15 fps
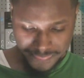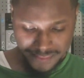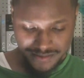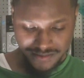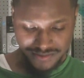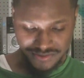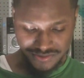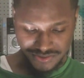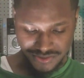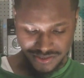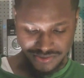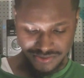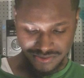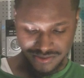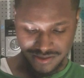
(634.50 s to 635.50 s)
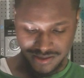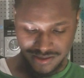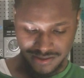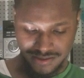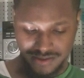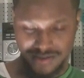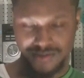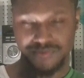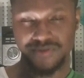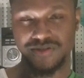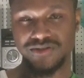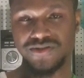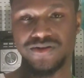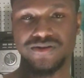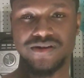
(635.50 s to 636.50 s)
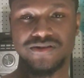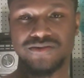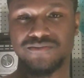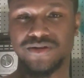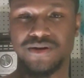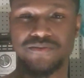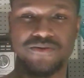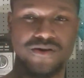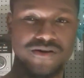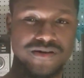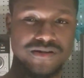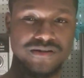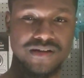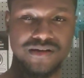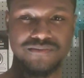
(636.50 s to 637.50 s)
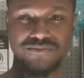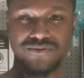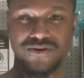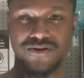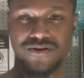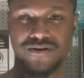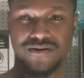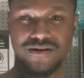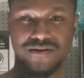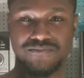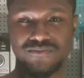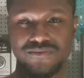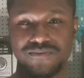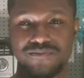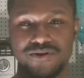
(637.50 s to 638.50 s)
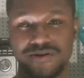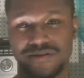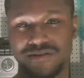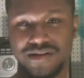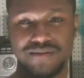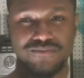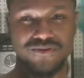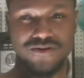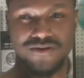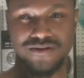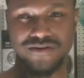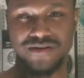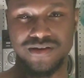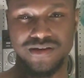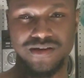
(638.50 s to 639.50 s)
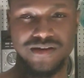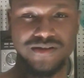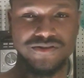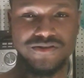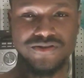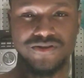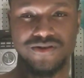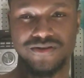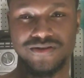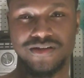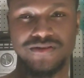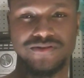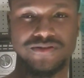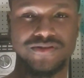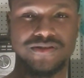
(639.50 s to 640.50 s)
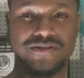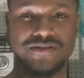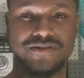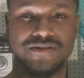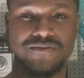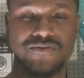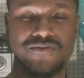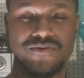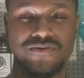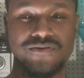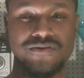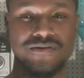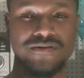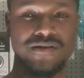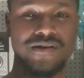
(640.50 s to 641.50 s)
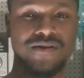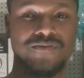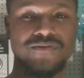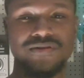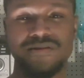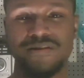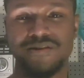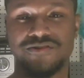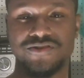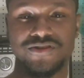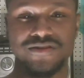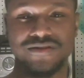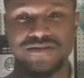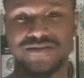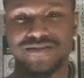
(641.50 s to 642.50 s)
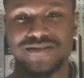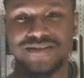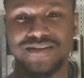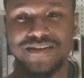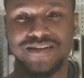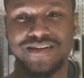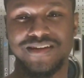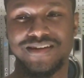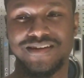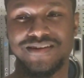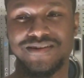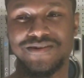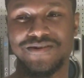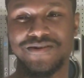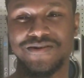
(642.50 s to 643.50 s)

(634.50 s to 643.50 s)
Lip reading: They just changed their name. But this turned out to be a parking lot brawl, and just all types of silly stuff going on with ninjas. And